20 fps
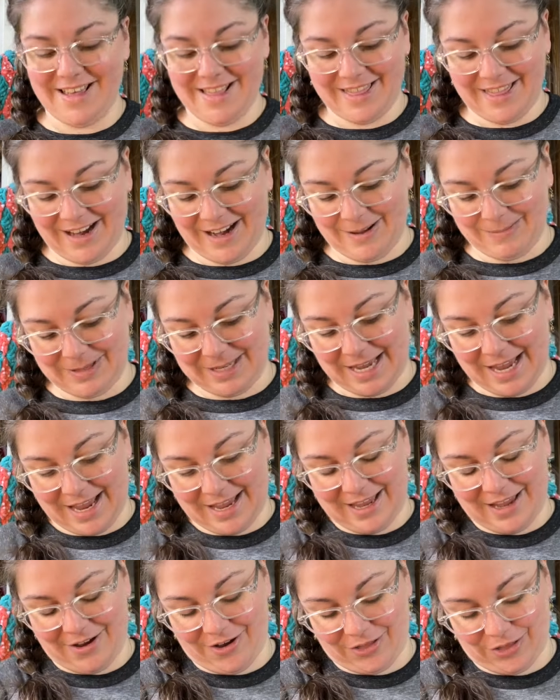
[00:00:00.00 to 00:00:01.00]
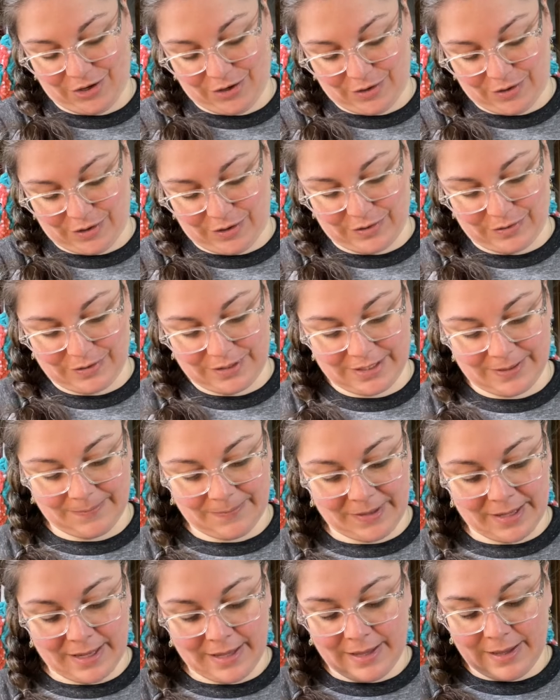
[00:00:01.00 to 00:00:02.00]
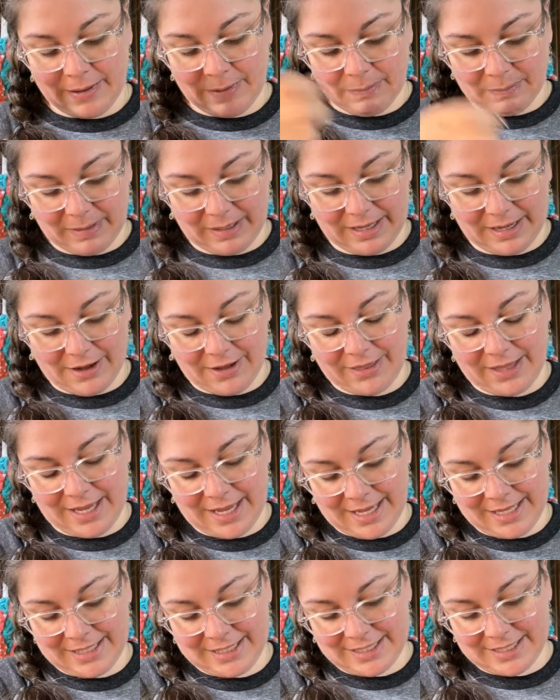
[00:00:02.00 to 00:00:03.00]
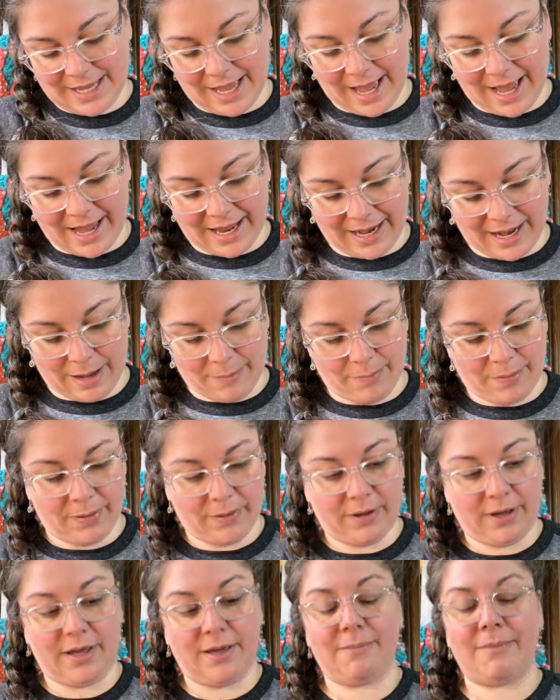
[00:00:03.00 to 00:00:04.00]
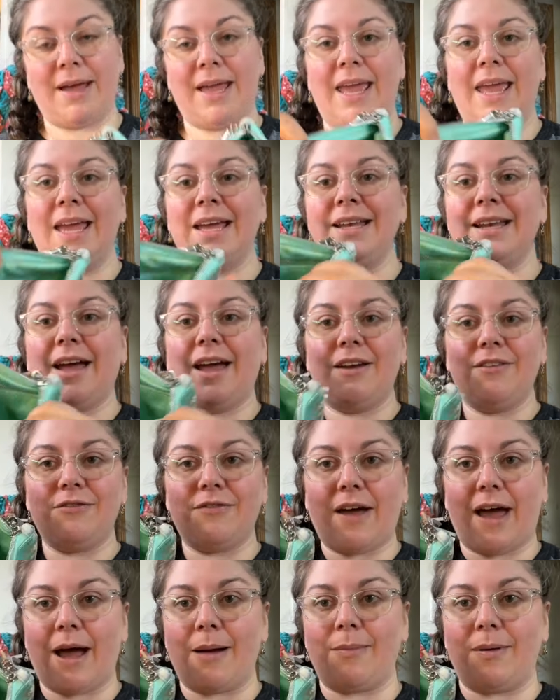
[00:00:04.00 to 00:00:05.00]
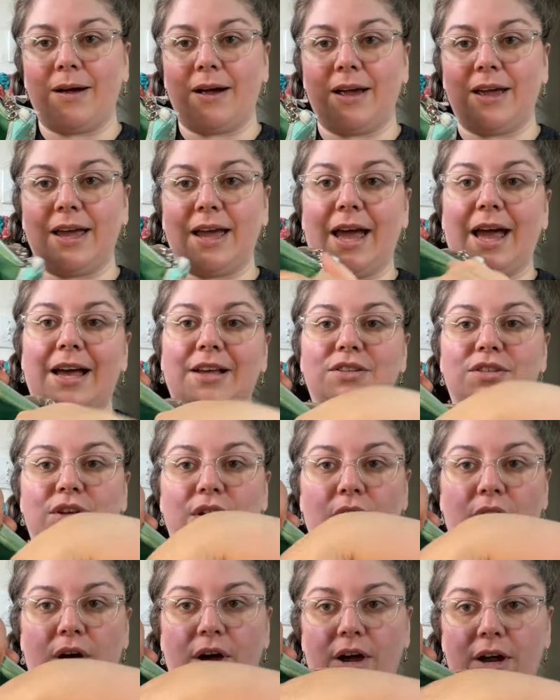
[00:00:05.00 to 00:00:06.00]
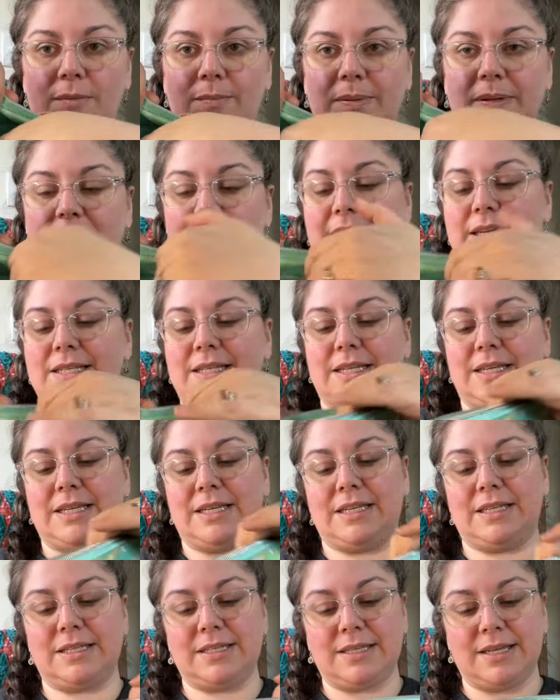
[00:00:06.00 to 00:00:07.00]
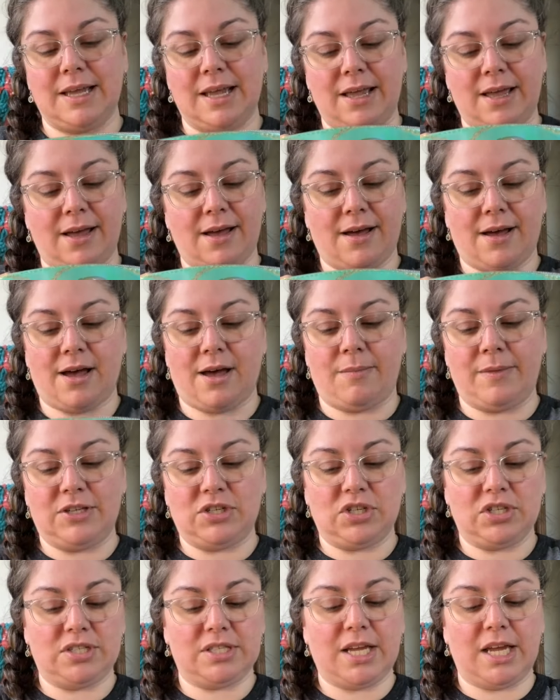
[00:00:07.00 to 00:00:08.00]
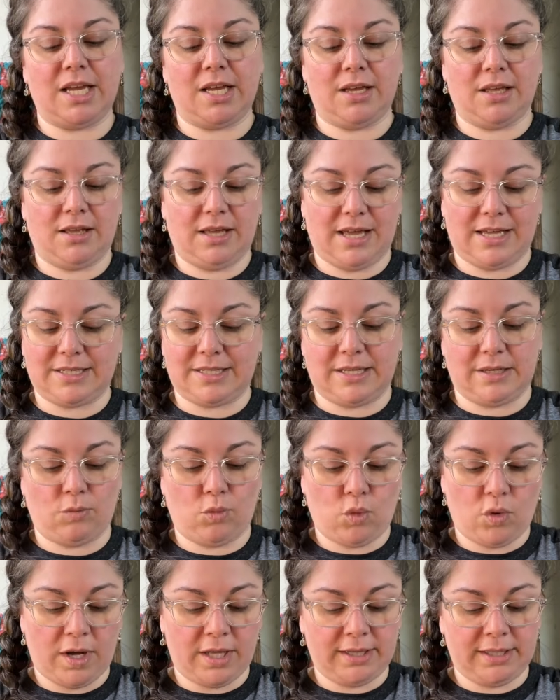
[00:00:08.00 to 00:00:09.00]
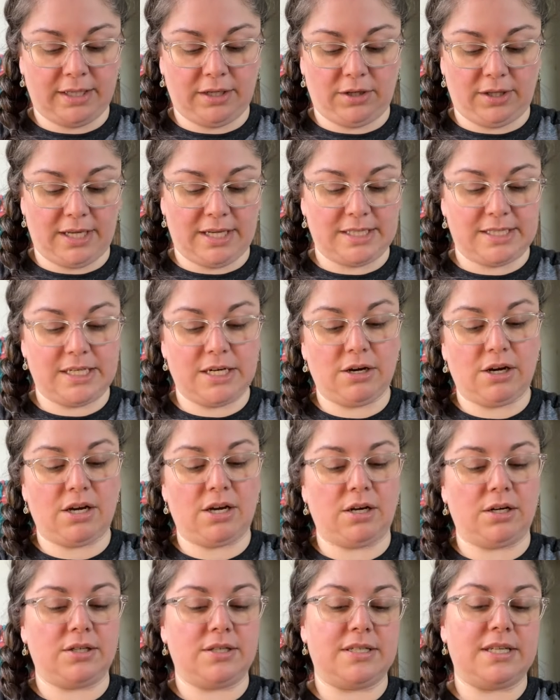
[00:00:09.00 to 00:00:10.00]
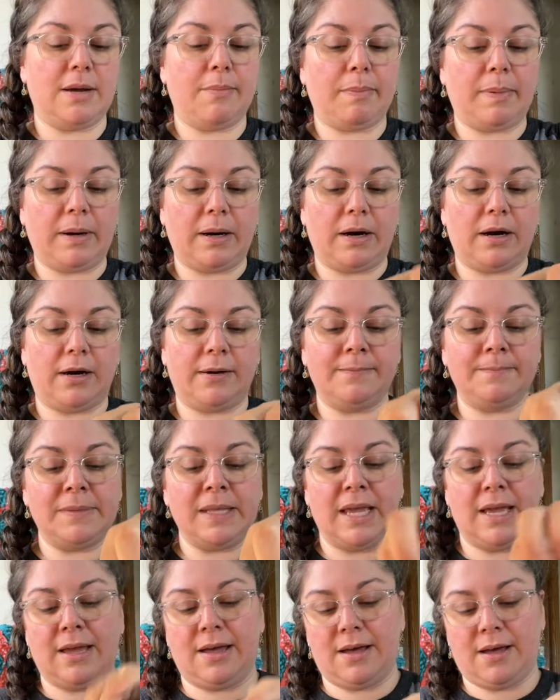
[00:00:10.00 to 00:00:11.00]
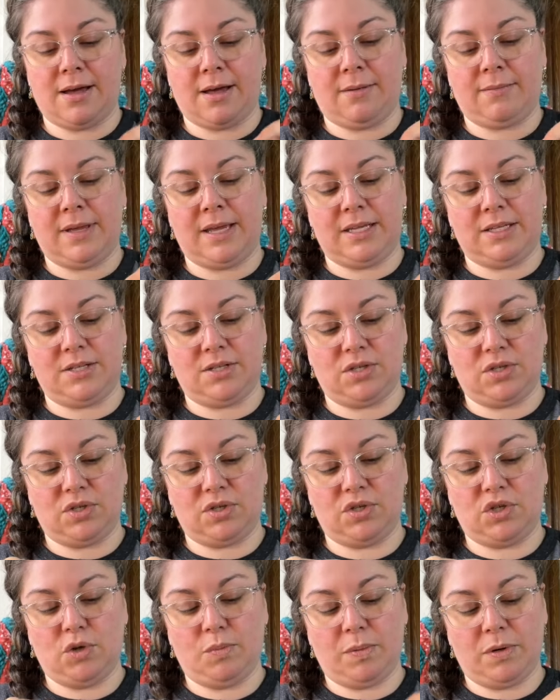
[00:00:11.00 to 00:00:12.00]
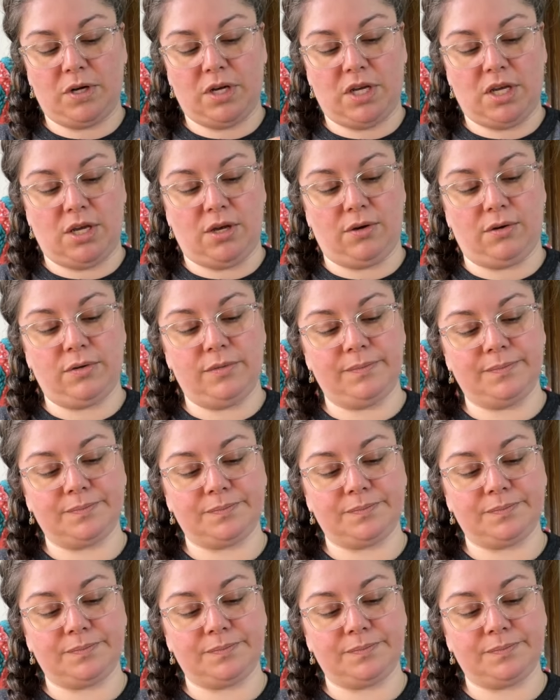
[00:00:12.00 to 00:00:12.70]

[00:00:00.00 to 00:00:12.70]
that I'm taking on the cruise. But on the inside, I put my hand-dyed fabric. It has card places. Um, it's just like, it has a, one little interior zipper. Um, it's just super cute.